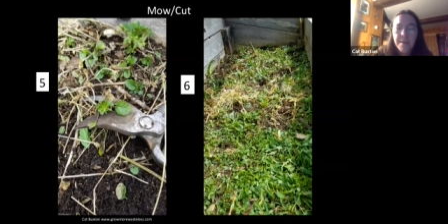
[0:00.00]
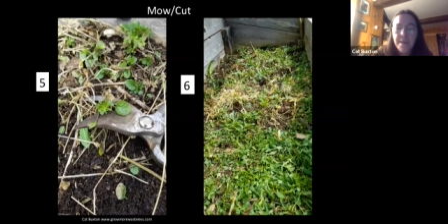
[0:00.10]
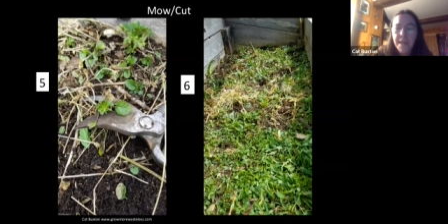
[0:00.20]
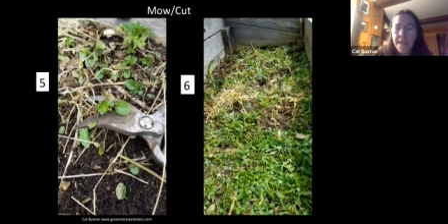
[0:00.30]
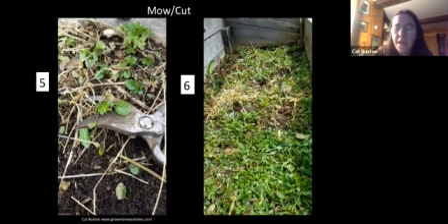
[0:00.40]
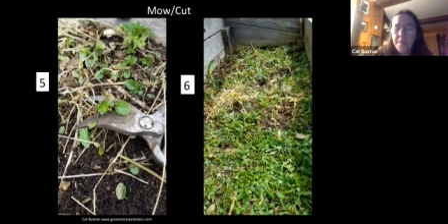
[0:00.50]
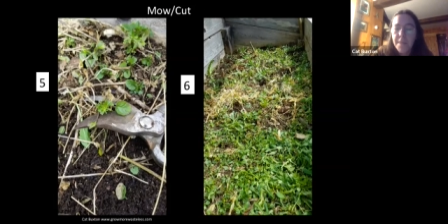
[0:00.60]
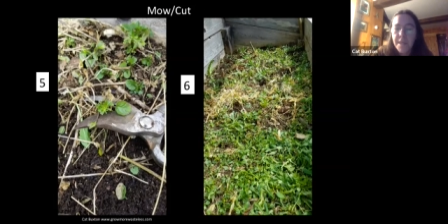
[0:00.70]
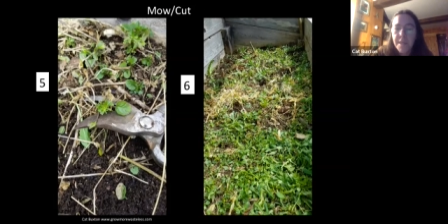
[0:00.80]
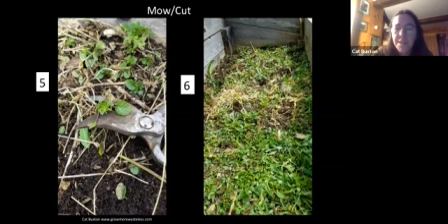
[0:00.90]
then I come
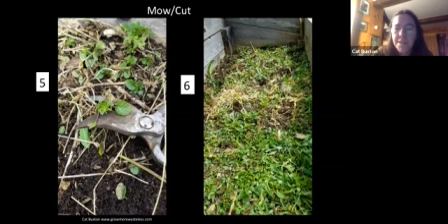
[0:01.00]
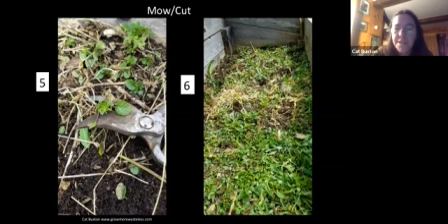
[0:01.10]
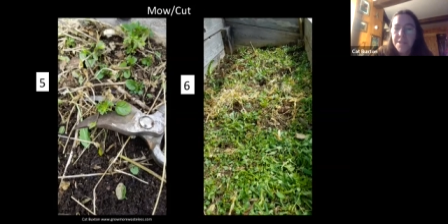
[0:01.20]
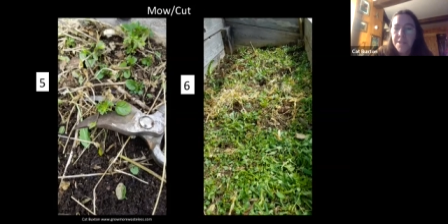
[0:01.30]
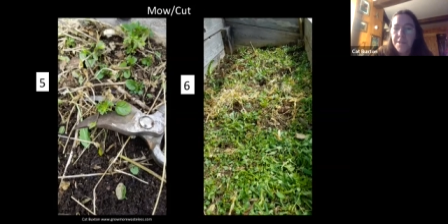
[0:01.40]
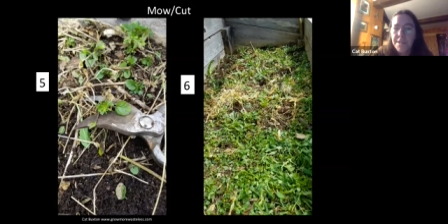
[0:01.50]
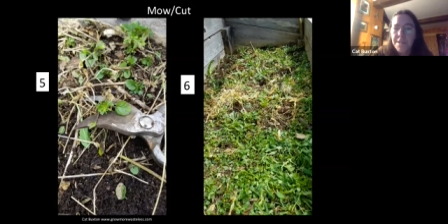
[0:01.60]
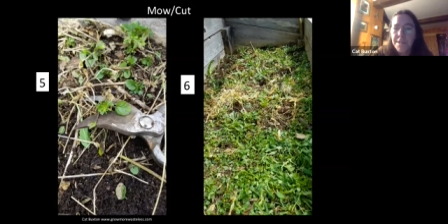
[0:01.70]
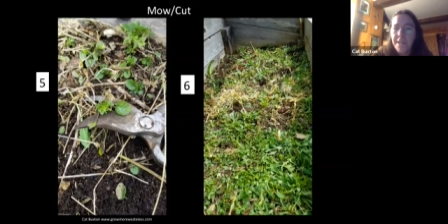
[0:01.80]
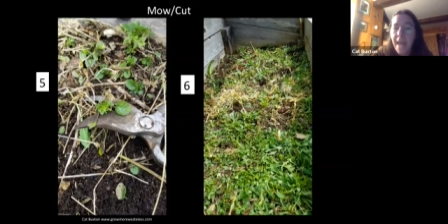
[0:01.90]
in and just
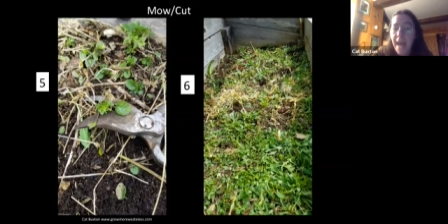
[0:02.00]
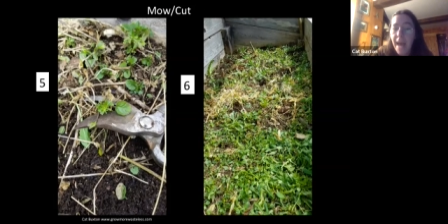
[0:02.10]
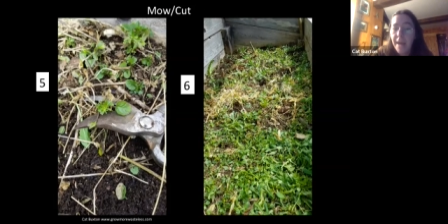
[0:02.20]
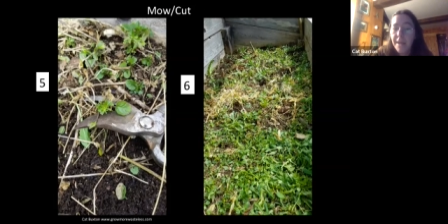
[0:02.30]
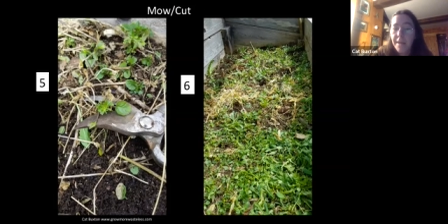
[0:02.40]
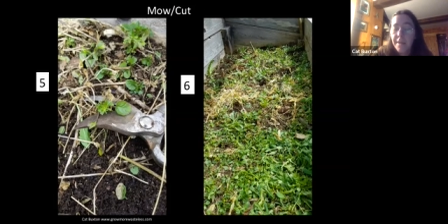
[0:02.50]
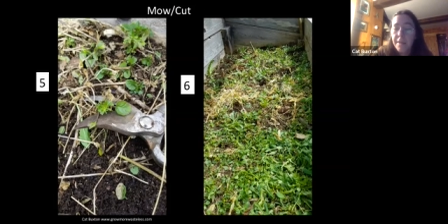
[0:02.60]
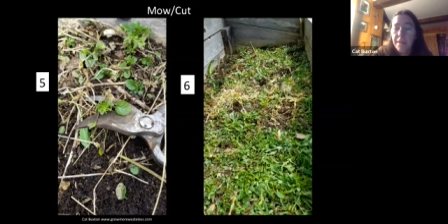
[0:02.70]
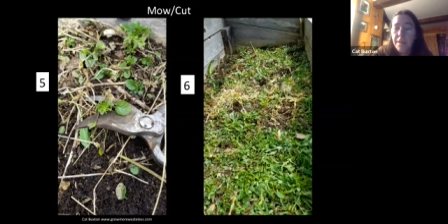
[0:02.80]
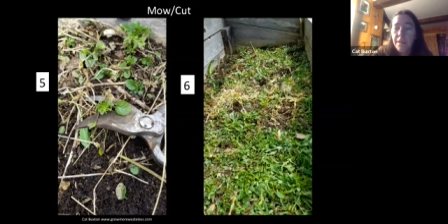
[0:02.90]
seriously hack
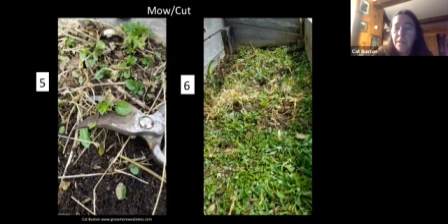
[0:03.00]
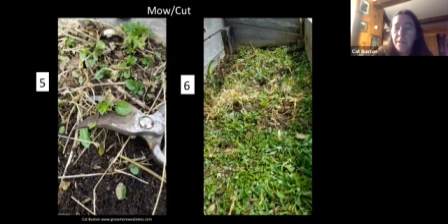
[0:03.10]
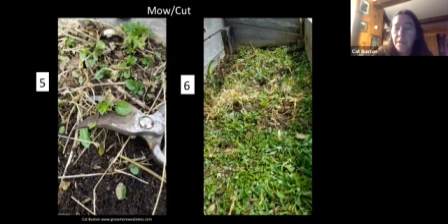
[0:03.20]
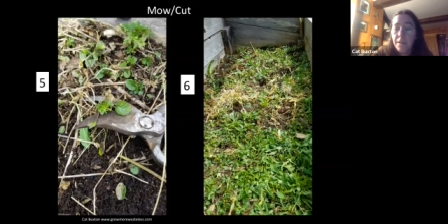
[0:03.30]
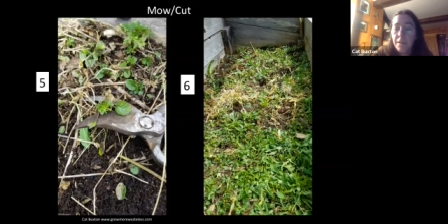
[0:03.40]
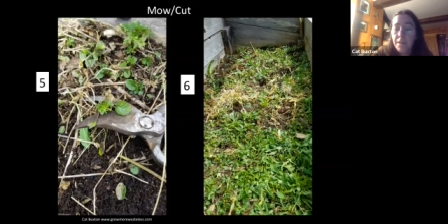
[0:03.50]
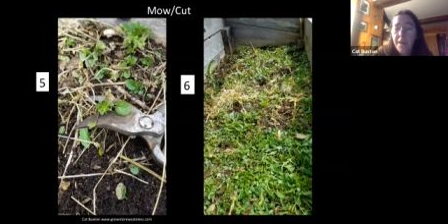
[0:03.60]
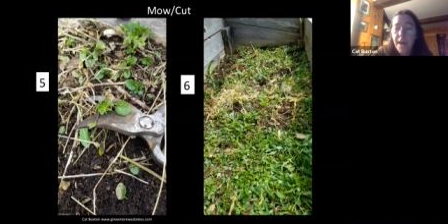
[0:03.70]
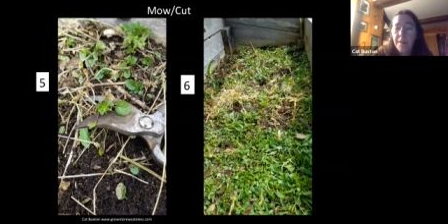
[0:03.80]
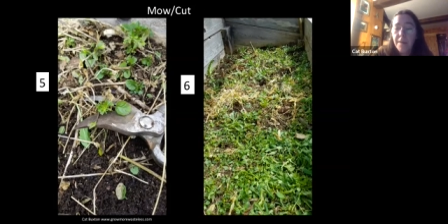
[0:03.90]
the
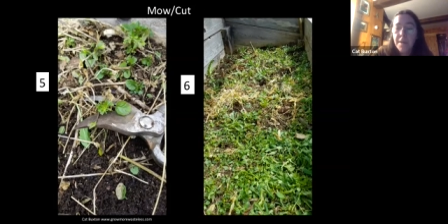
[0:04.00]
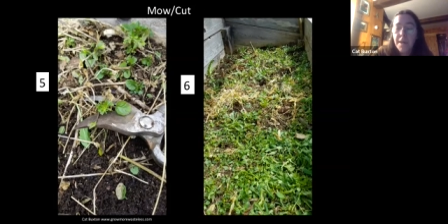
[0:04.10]
ground.